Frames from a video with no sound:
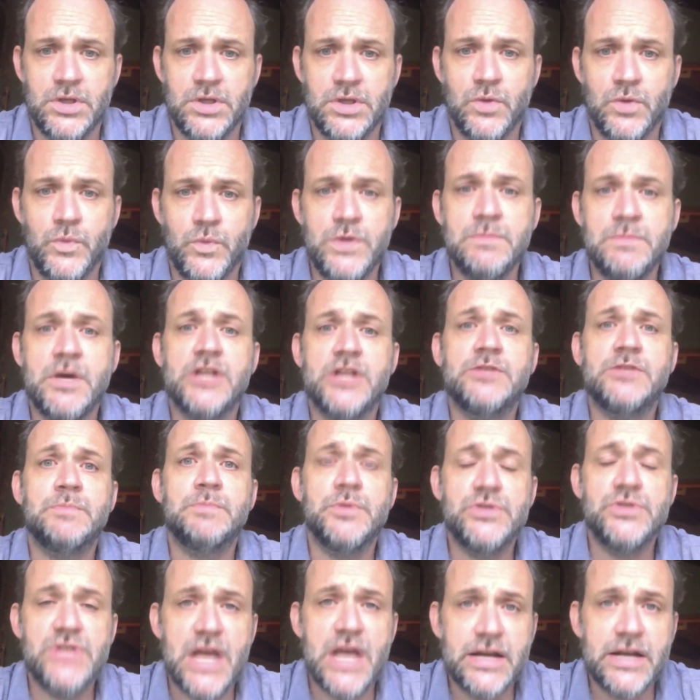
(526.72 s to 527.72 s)
We must
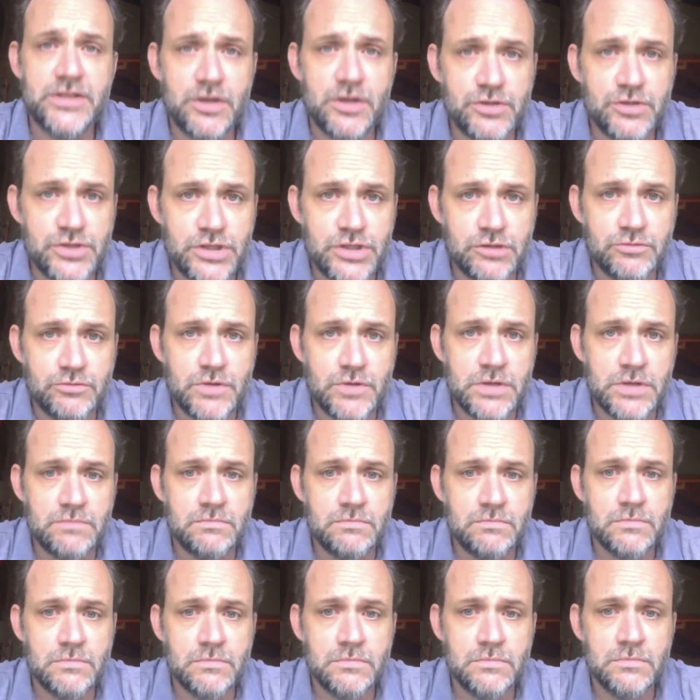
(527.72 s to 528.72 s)
protect our children.
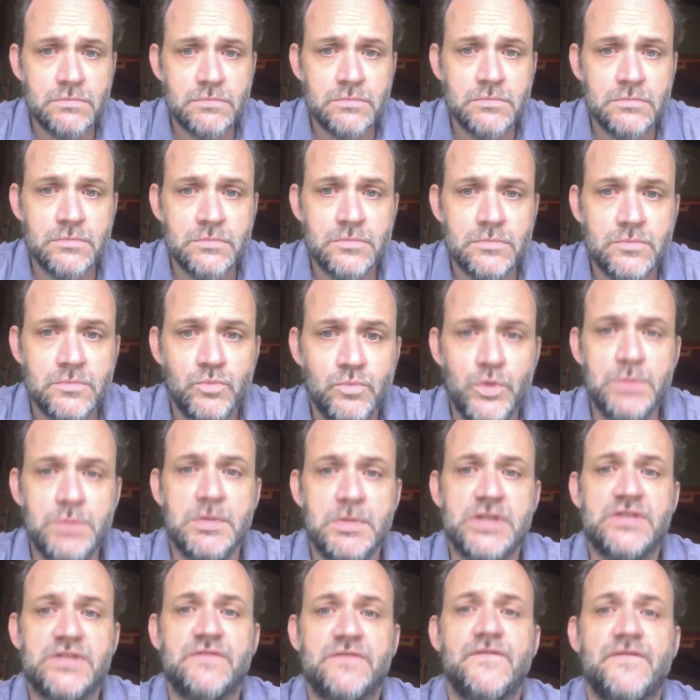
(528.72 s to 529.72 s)
We
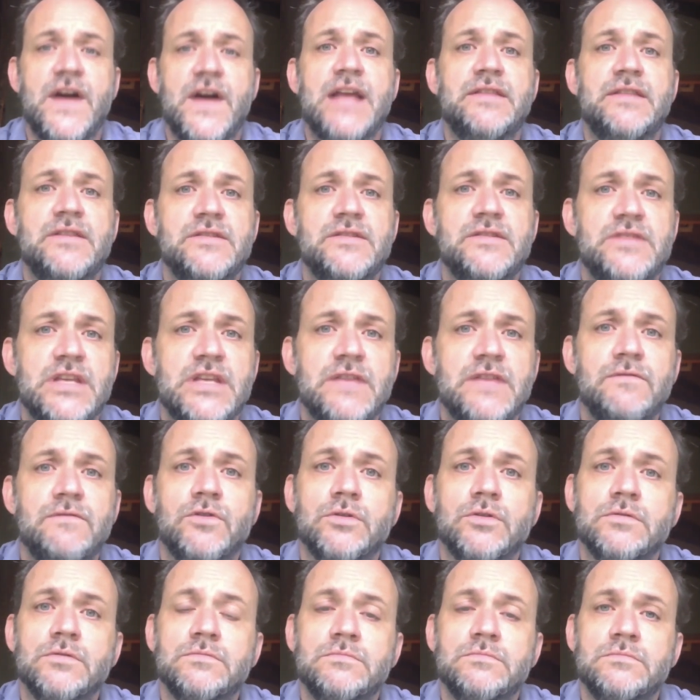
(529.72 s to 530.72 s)
must fight this
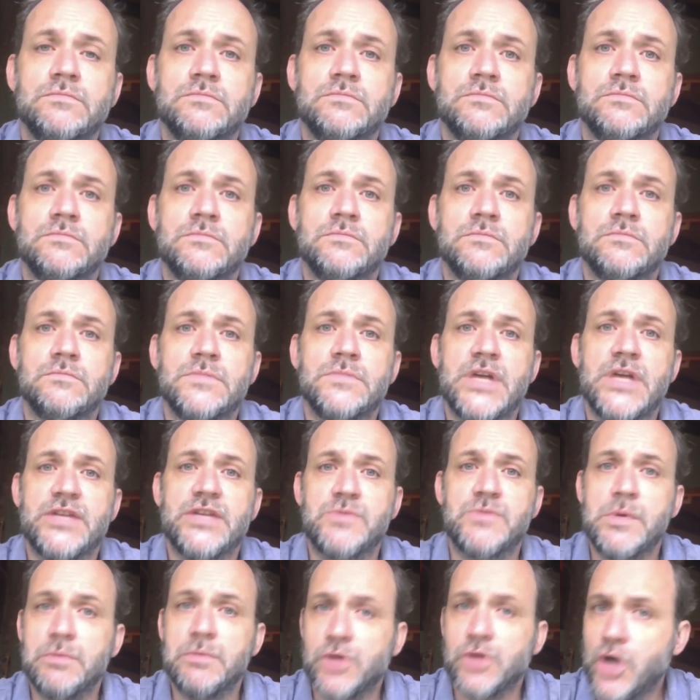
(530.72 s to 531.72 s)
evil, as
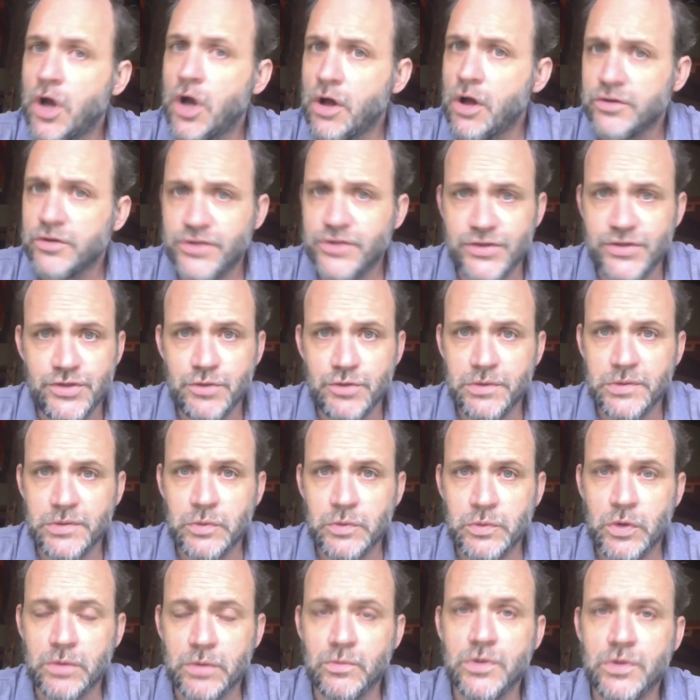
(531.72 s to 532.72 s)
we were called to do in
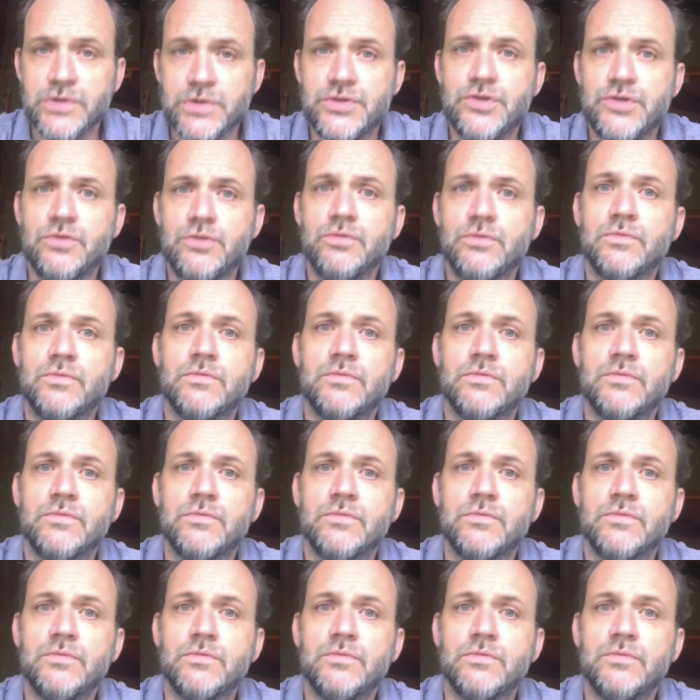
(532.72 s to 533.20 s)
World War II."